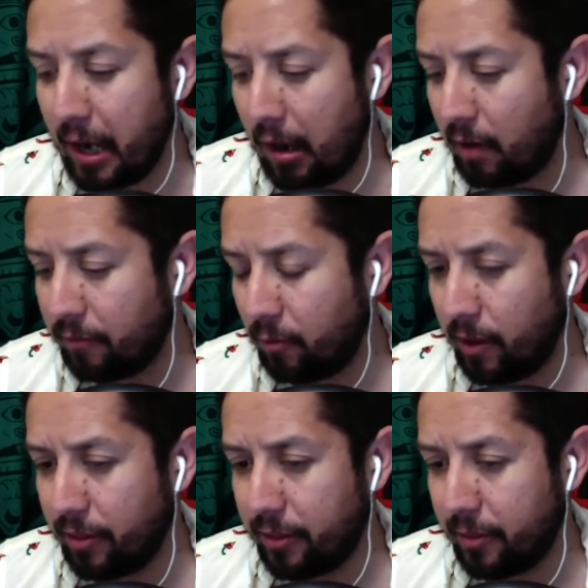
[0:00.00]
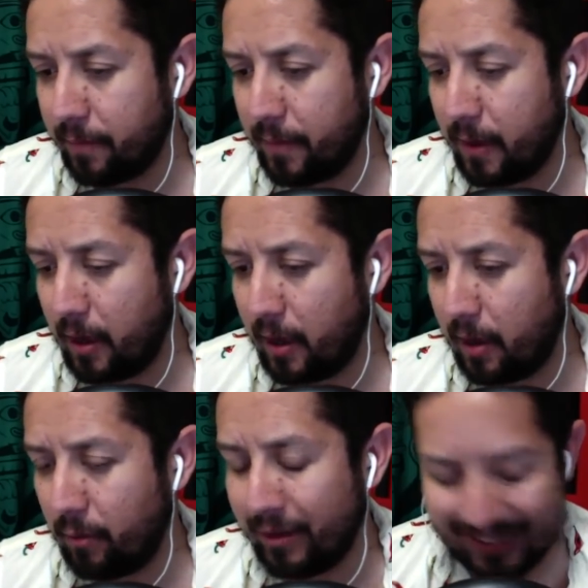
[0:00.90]
off with
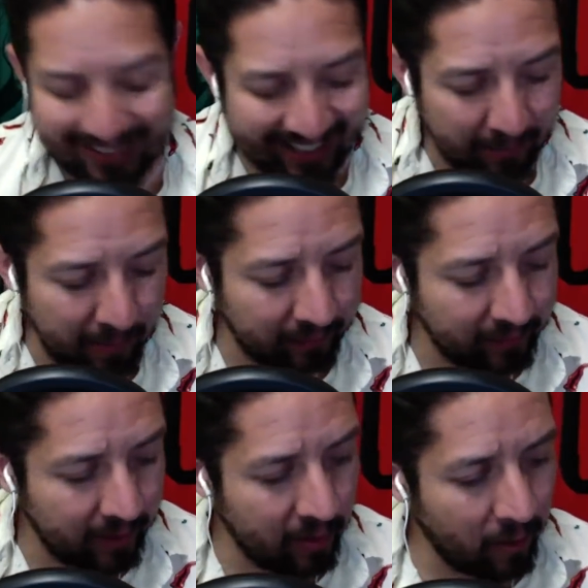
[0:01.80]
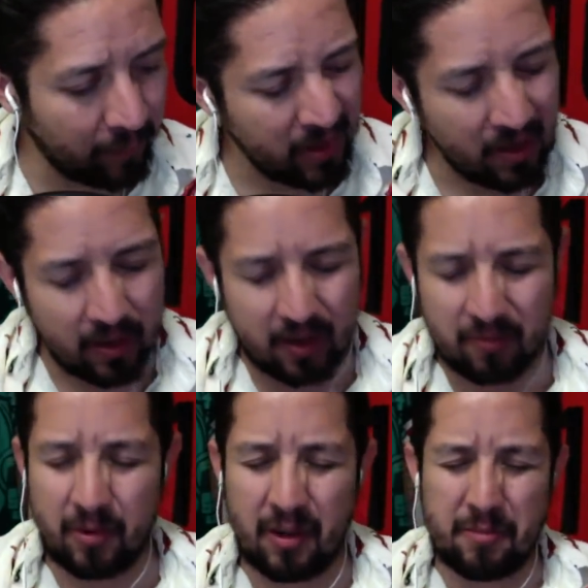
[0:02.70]
really Tata Martino.
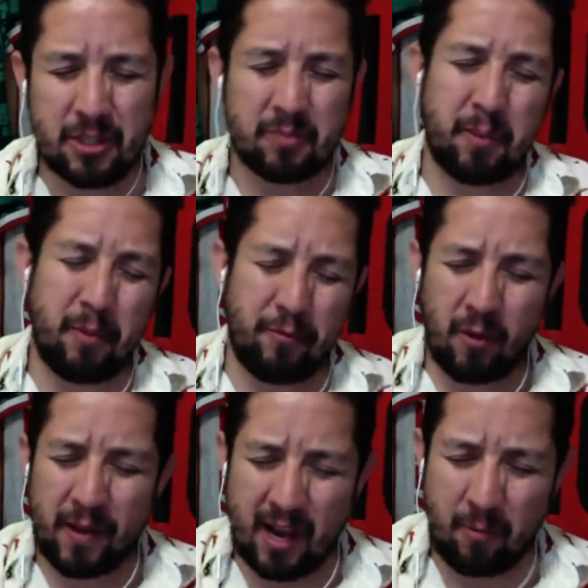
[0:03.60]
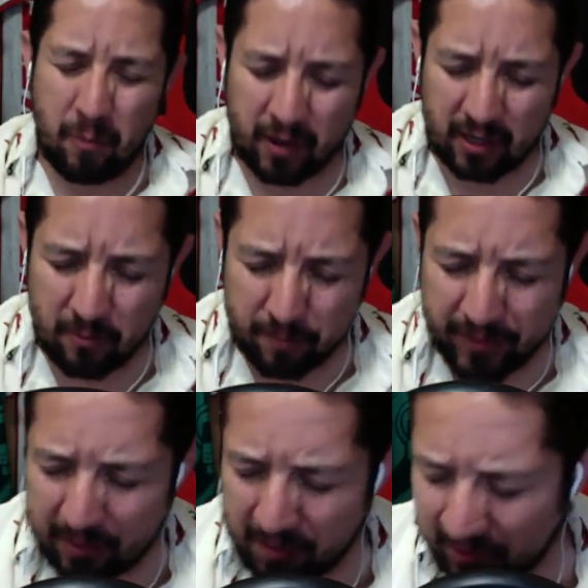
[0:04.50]
But before we kind of look into
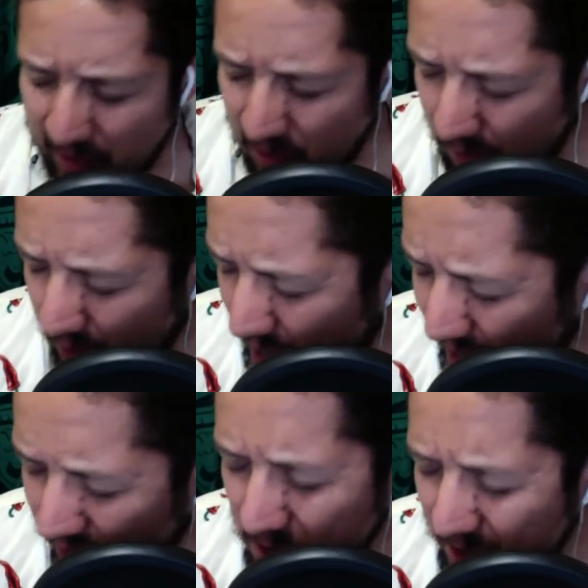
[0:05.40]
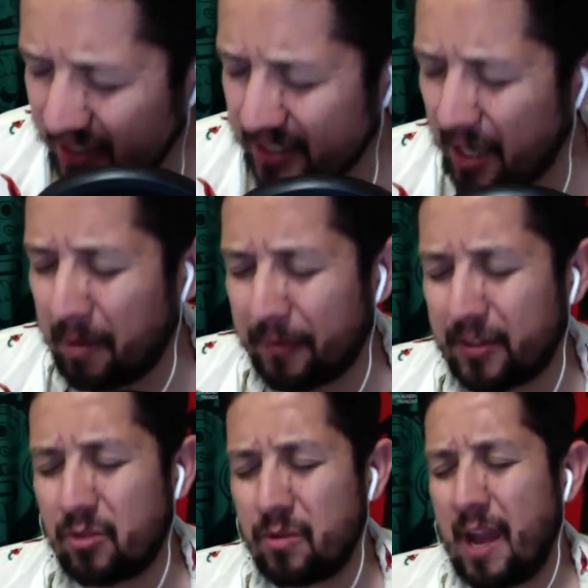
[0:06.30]
Tata Martino, anything you got to say about the
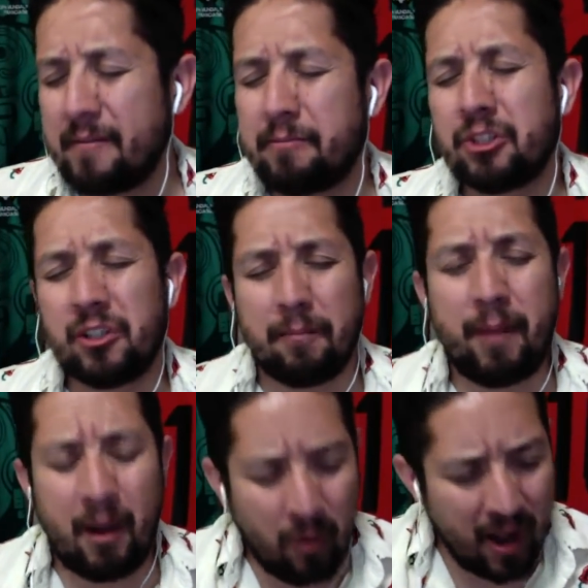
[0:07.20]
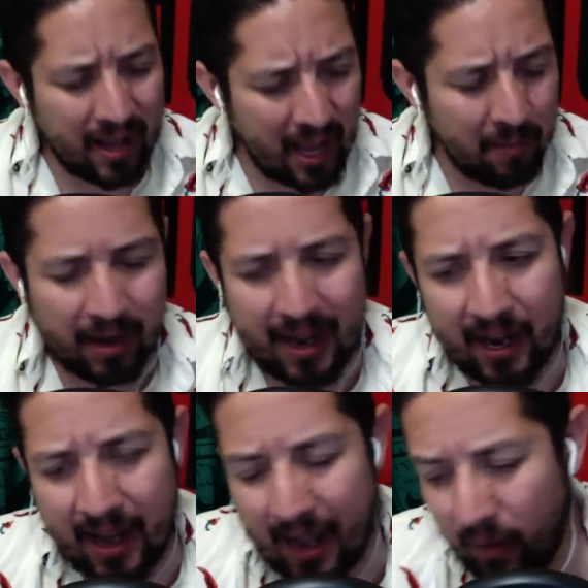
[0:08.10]
2 games, especially the Paraguay game and
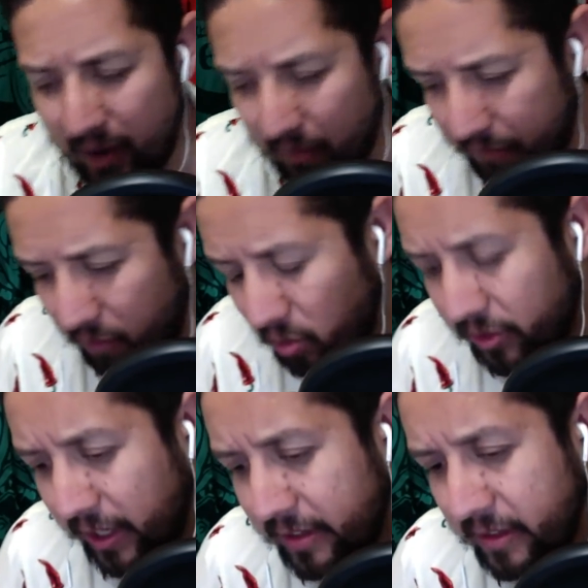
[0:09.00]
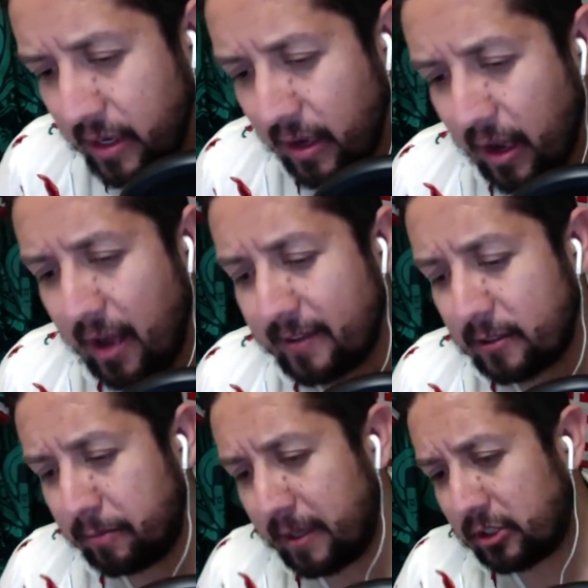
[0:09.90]
kind of how it unfolded,
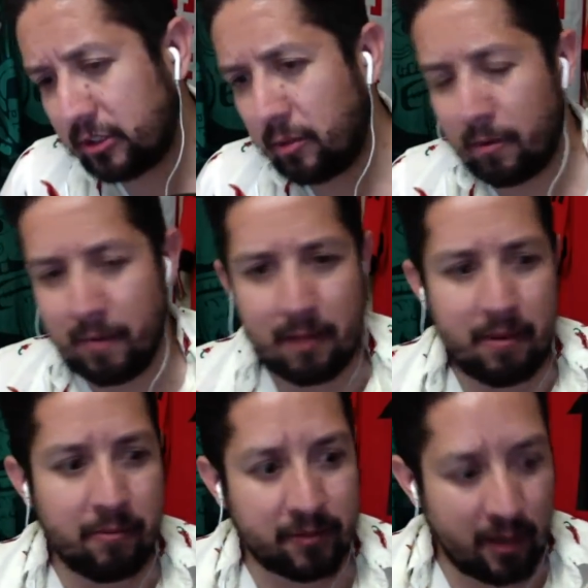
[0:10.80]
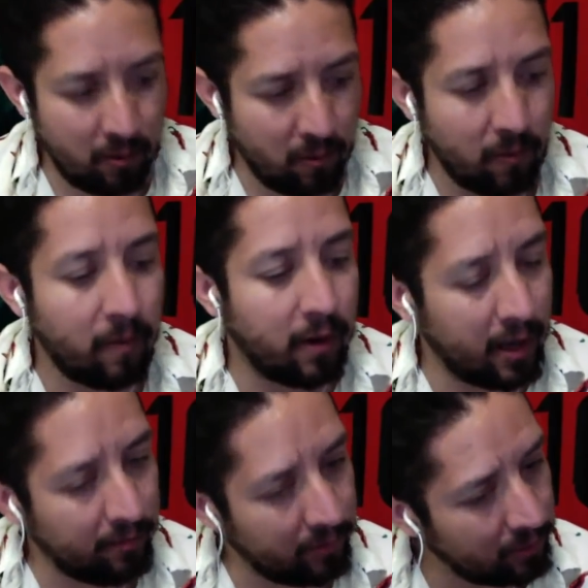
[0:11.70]
especially where many people saw
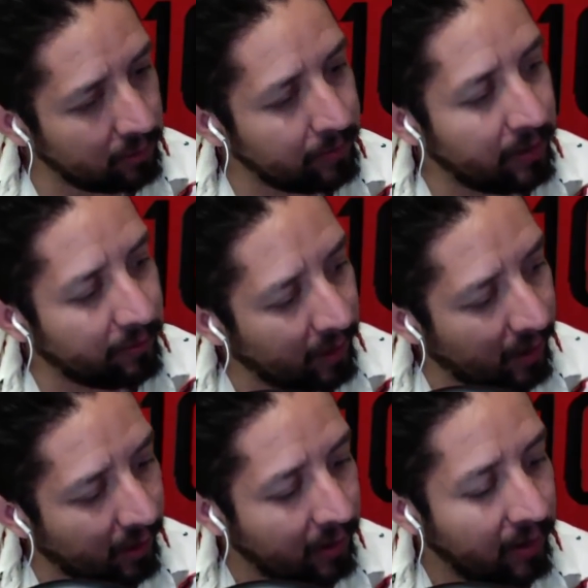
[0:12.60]
kind of a little bit of a